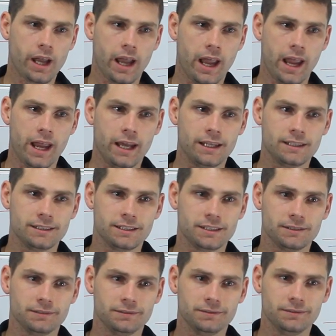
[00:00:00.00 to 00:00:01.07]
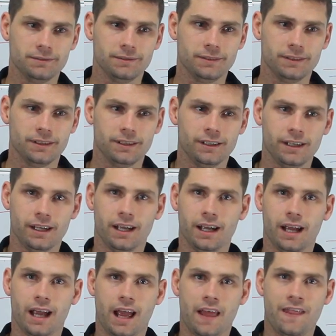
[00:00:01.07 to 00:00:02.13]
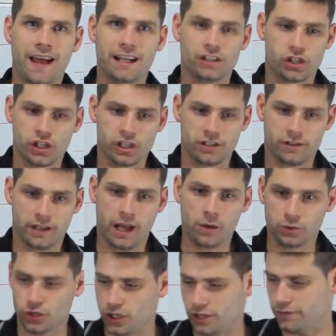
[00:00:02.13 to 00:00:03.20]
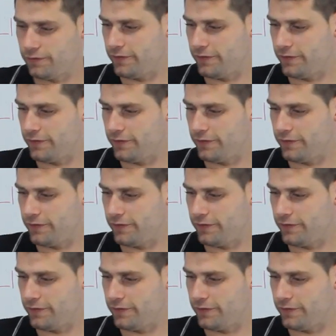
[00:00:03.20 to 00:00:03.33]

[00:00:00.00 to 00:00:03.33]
and that would just